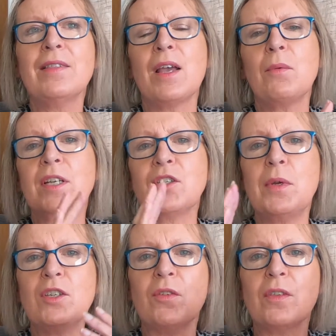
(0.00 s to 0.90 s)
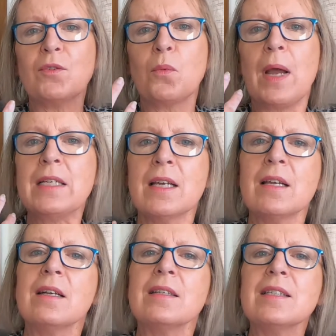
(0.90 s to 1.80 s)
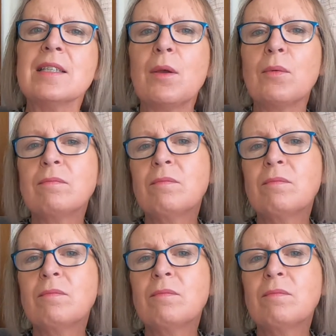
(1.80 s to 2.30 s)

They went to each other's weddings. They